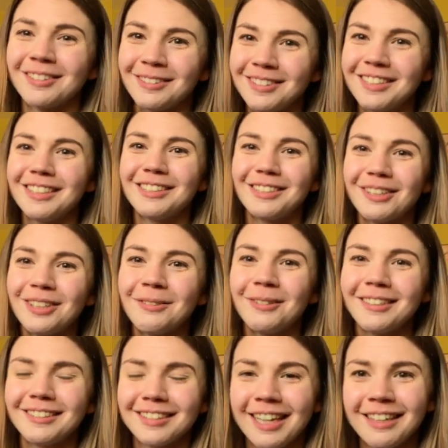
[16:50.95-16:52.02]
I wanted to show you
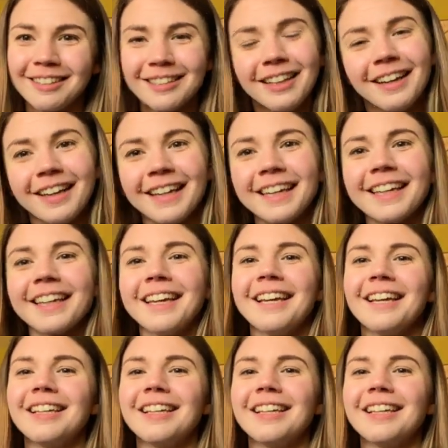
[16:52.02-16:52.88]
what that's like.